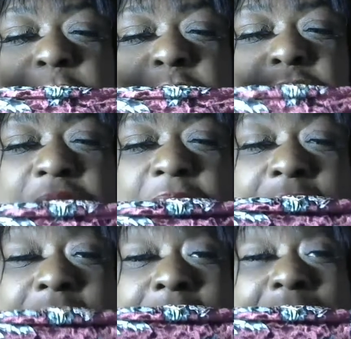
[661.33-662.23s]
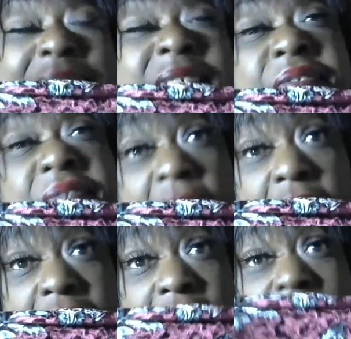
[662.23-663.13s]
to sell it. It's
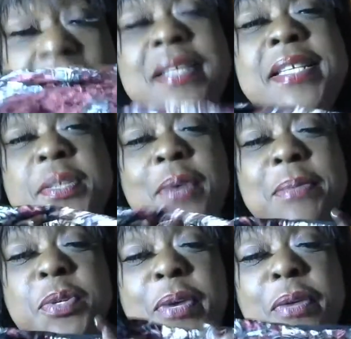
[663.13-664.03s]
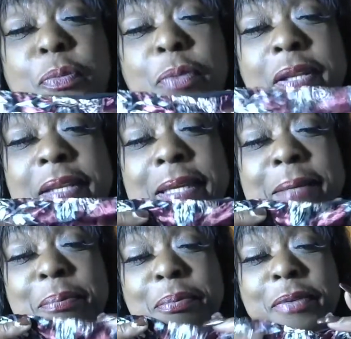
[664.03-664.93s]
velvet. So I'm doing
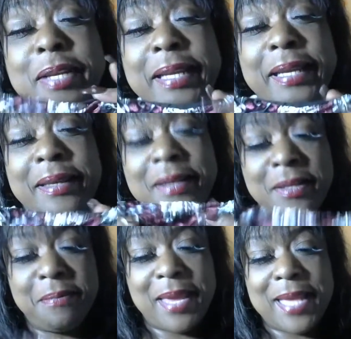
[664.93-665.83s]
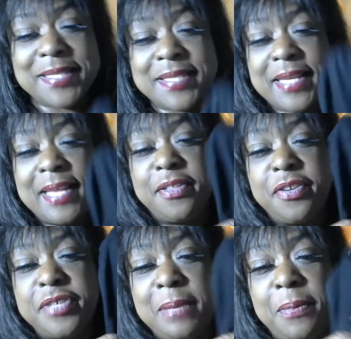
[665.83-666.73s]
really pretty masks, and
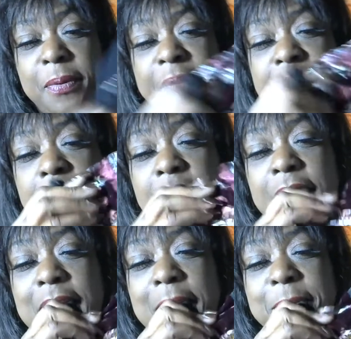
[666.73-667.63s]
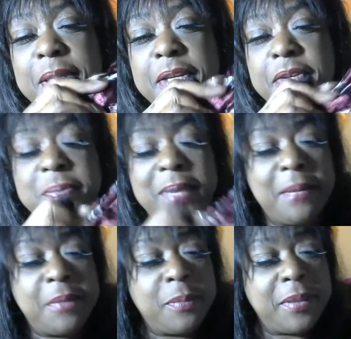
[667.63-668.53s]
they're doubled, to make
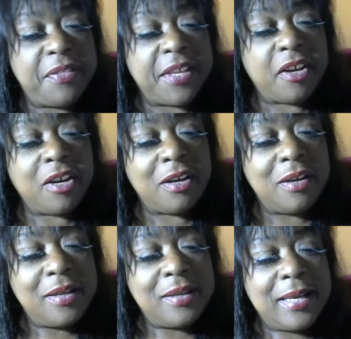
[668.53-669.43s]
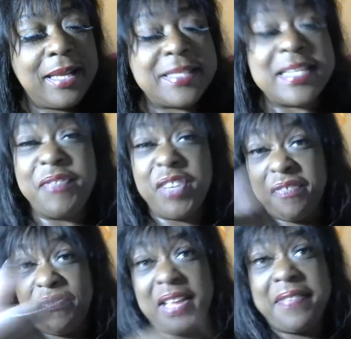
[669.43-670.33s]
them a little bit thicker and stuff. You
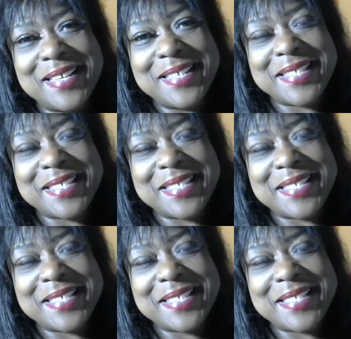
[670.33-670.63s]
can find that